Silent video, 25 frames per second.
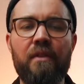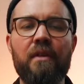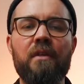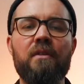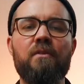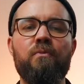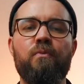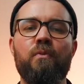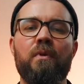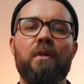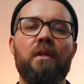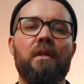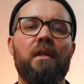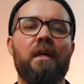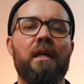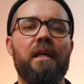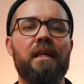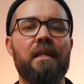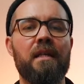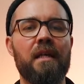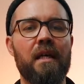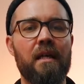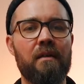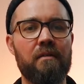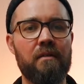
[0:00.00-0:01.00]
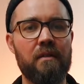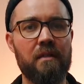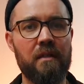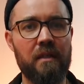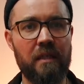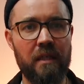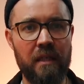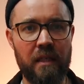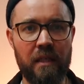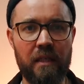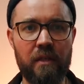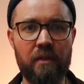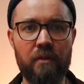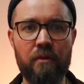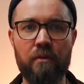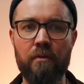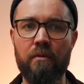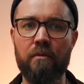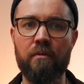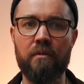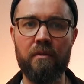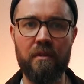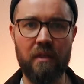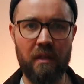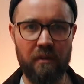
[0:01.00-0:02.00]
this will, I guarantee
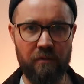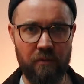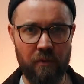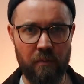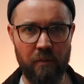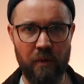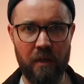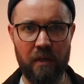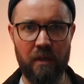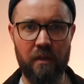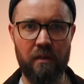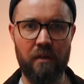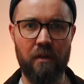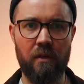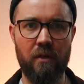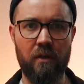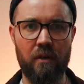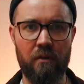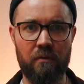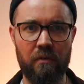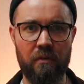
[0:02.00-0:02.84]
you, save you money in the long